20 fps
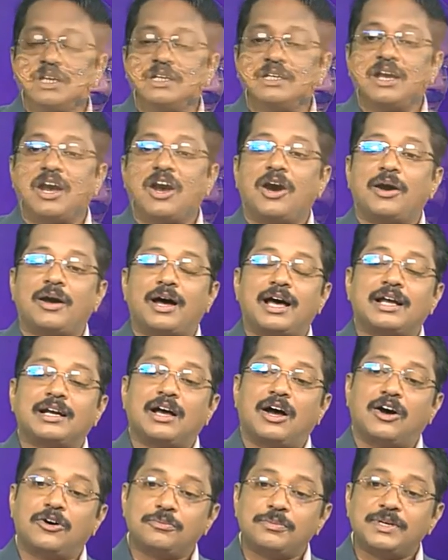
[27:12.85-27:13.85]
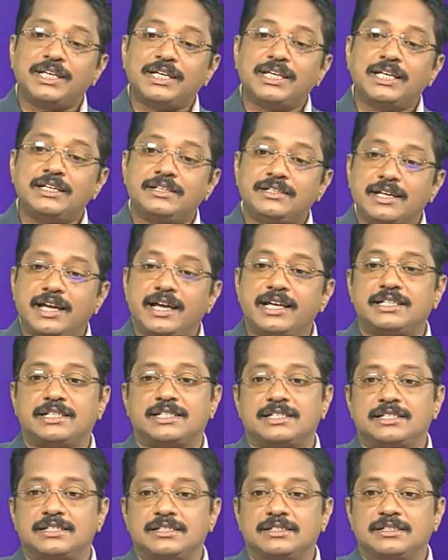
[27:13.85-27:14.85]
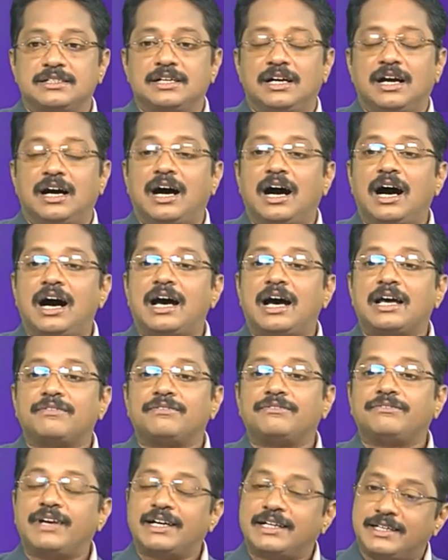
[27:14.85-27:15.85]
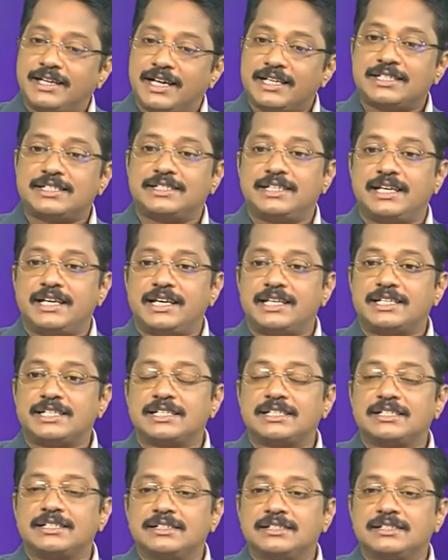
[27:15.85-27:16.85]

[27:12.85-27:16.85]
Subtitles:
how many days are Wednesdays